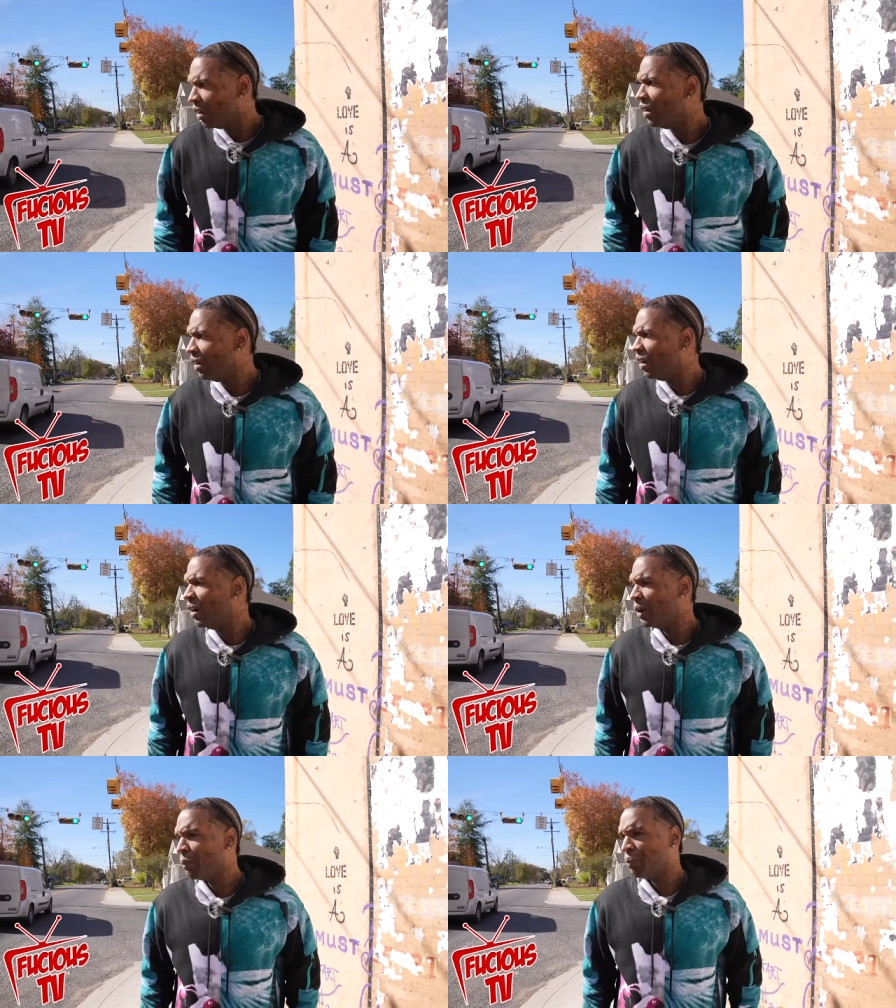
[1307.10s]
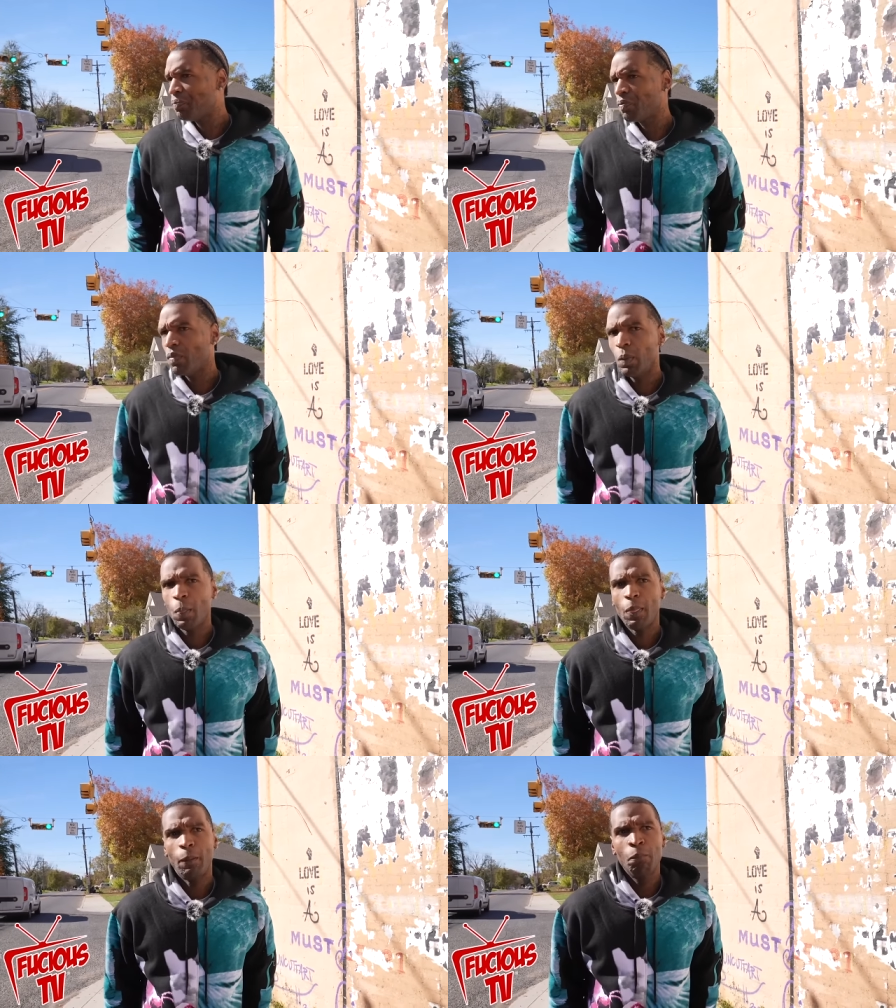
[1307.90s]
Yeah. How, what was the
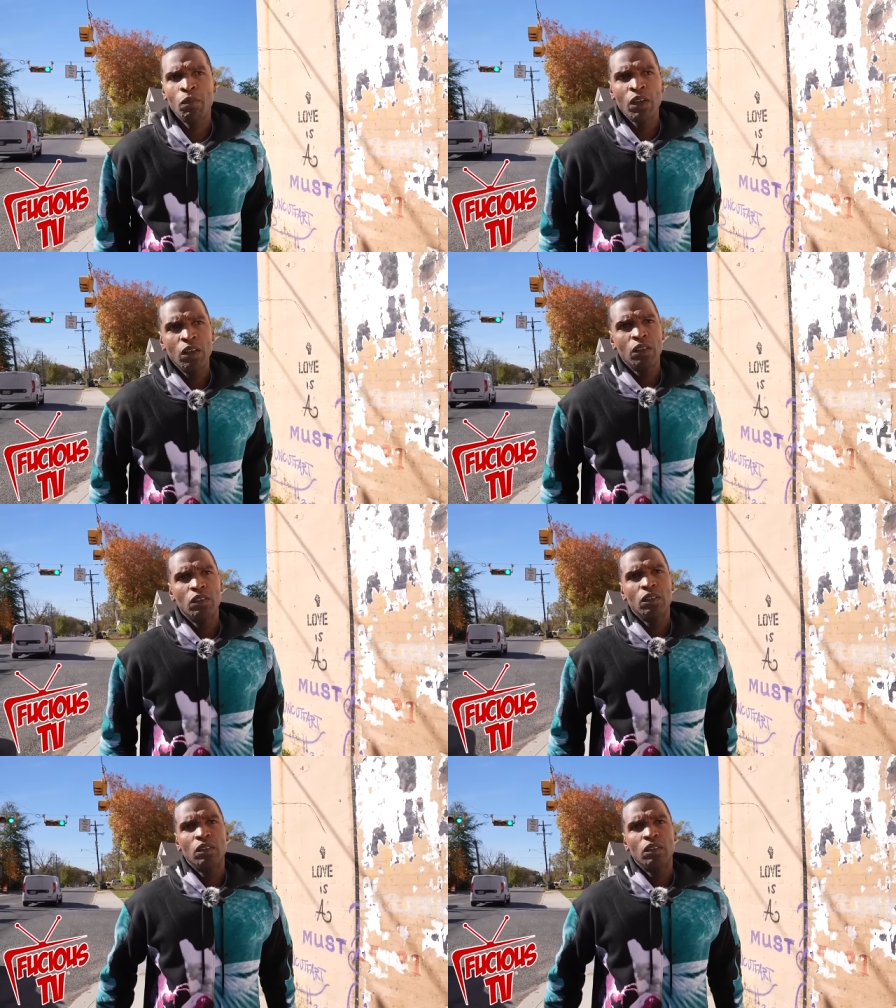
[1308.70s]
city like?